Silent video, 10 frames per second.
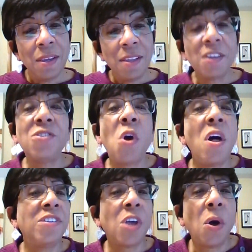There's
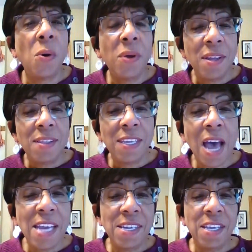also the
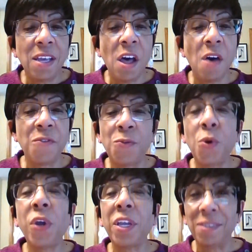idea of
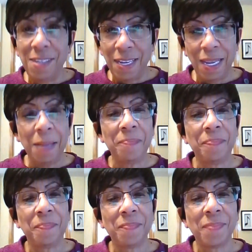royalty
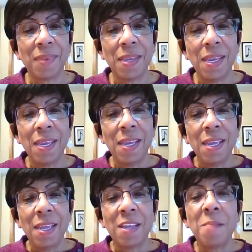
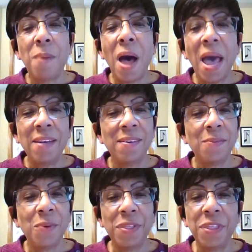combined
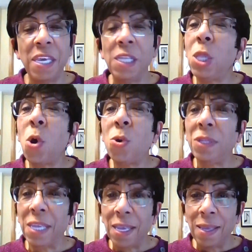with the
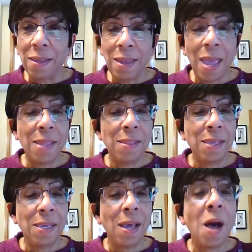lowly and
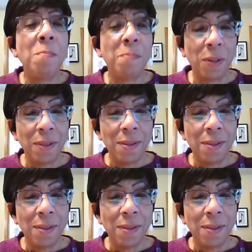the humble